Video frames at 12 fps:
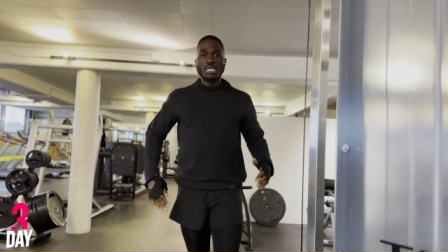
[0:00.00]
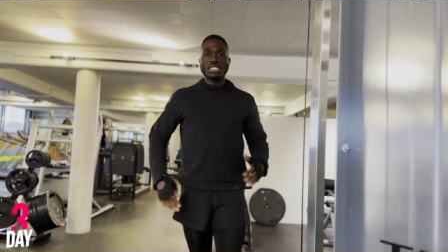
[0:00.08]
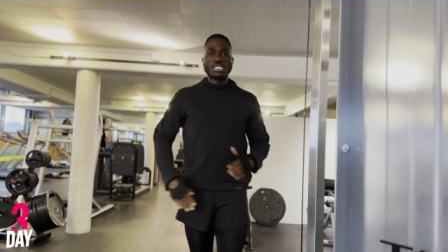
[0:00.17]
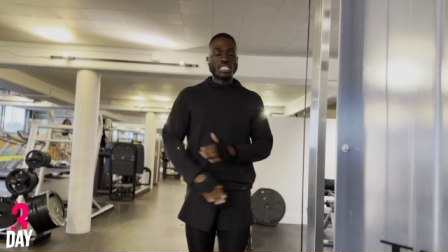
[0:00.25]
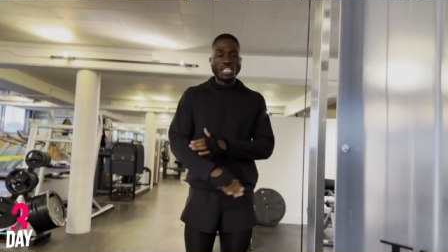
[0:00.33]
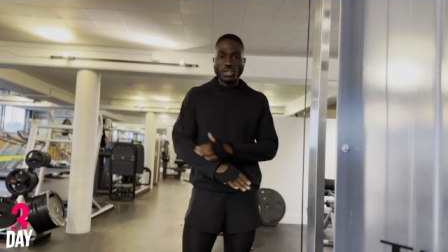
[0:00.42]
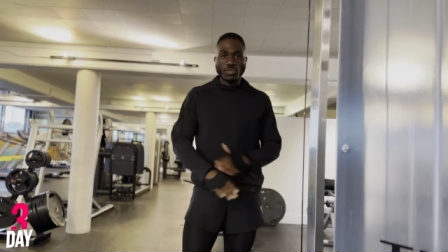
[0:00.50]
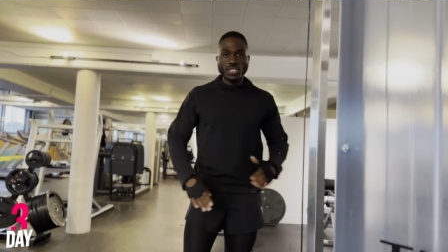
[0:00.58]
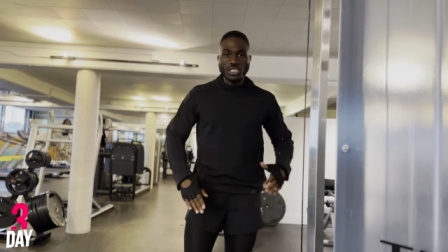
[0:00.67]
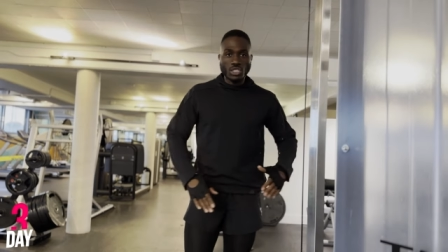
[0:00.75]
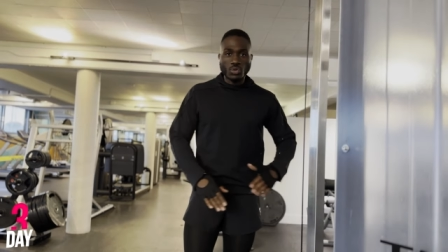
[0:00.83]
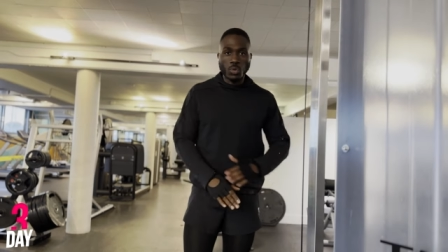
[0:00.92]
Just literally
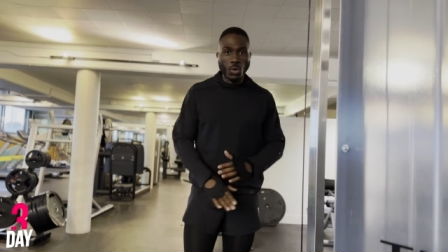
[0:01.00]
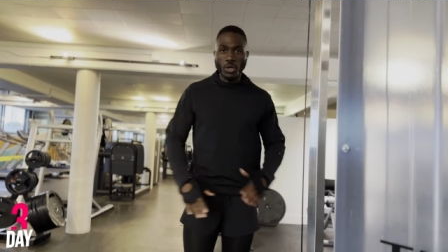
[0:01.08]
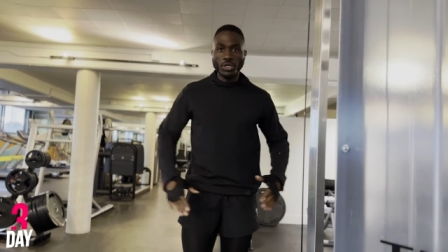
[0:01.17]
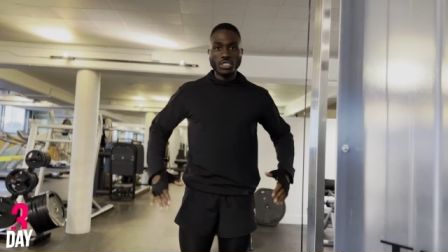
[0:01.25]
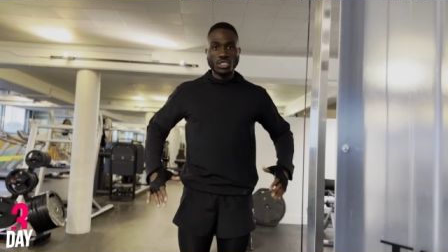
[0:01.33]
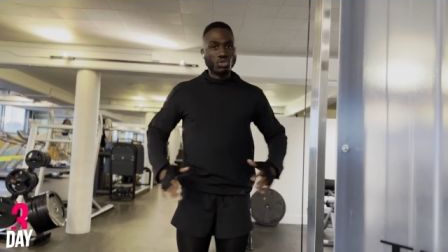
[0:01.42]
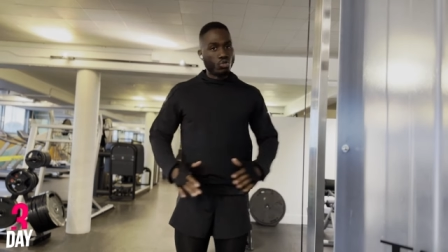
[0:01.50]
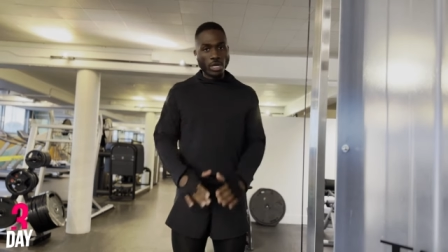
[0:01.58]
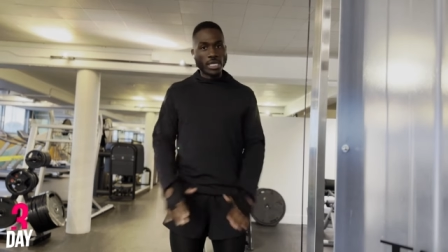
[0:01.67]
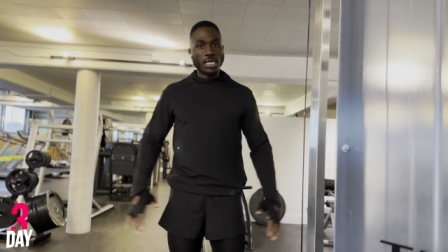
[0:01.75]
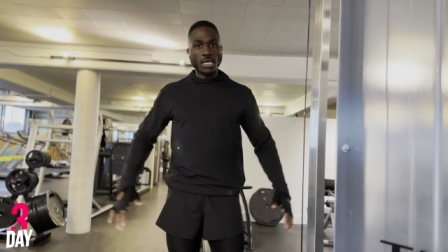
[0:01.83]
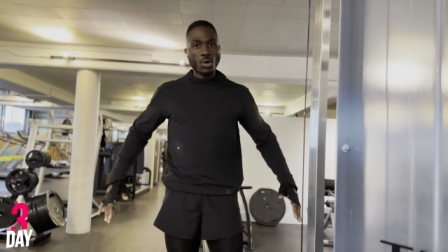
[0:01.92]
just water, just
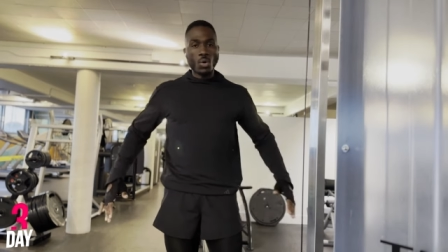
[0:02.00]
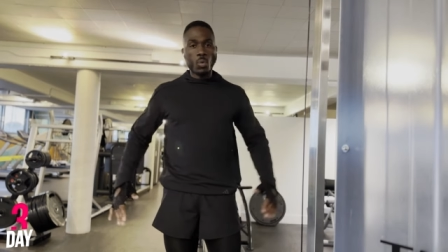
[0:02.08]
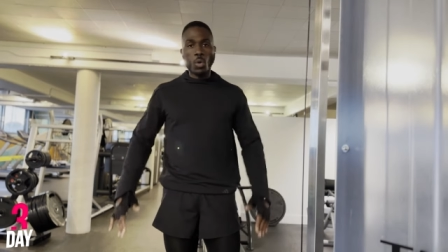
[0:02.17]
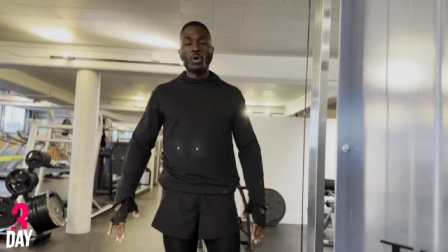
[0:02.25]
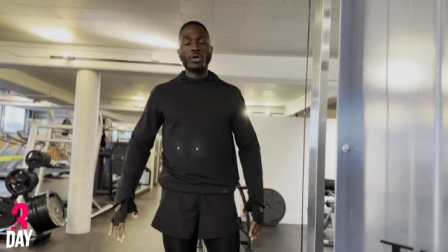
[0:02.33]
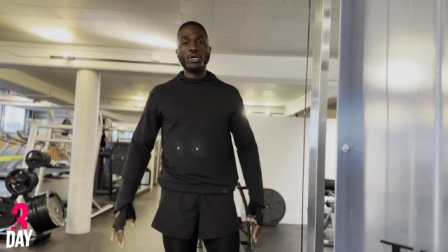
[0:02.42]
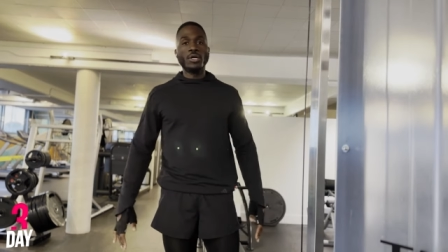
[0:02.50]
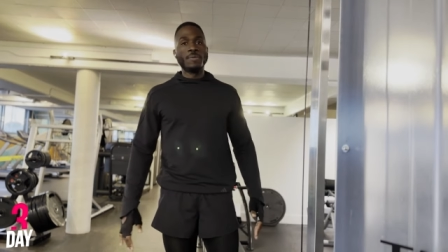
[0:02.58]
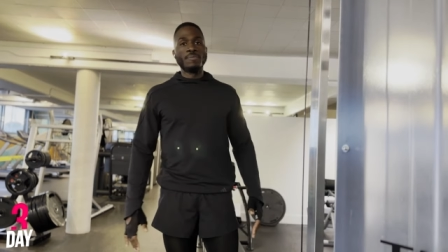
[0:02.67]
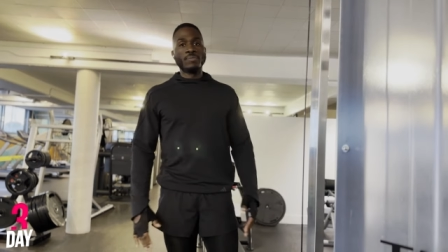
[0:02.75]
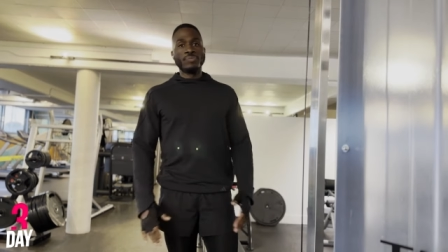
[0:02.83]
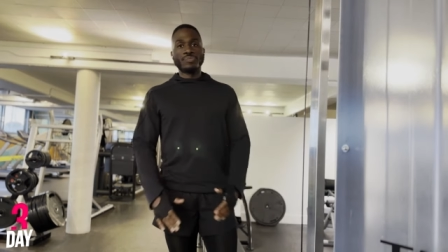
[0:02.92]
drinking water
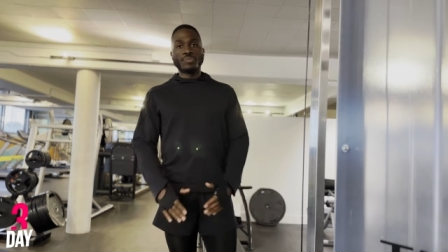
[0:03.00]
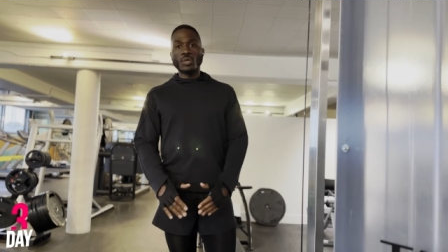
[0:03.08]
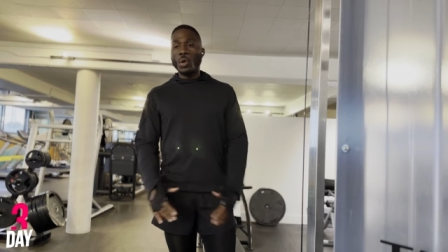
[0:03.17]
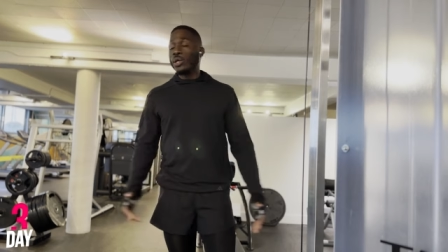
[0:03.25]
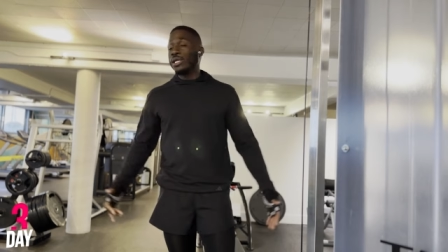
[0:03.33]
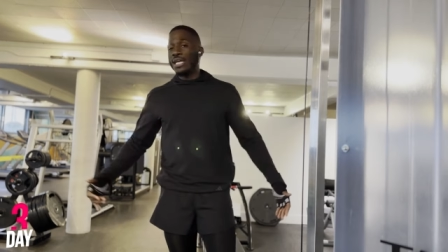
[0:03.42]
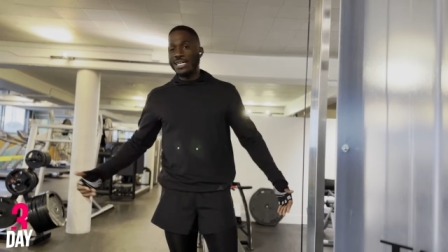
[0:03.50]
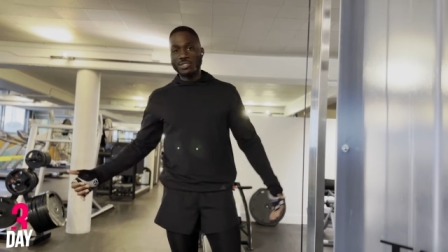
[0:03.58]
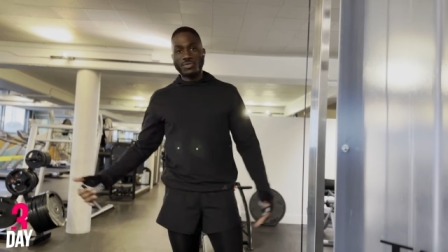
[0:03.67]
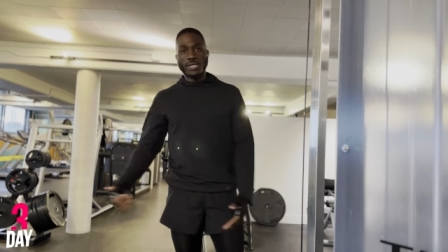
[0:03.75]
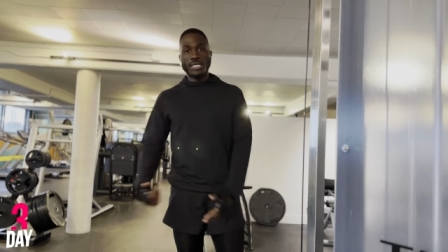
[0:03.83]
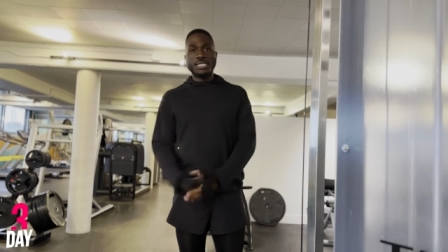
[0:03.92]
on a nice
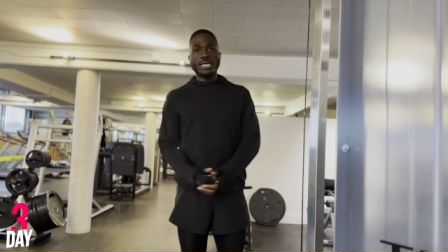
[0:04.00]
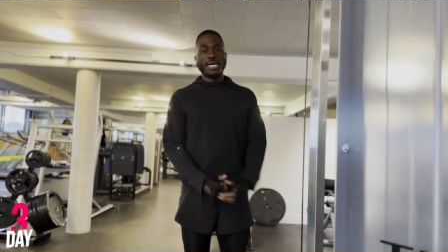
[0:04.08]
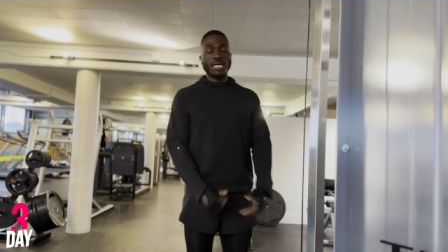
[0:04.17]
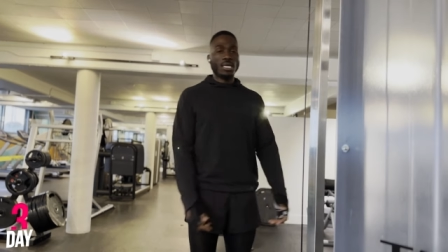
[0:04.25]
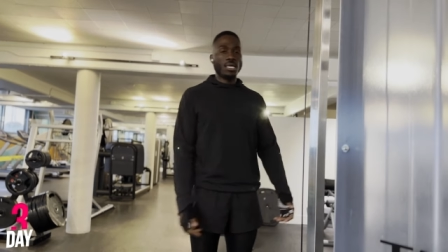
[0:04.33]
rainy day.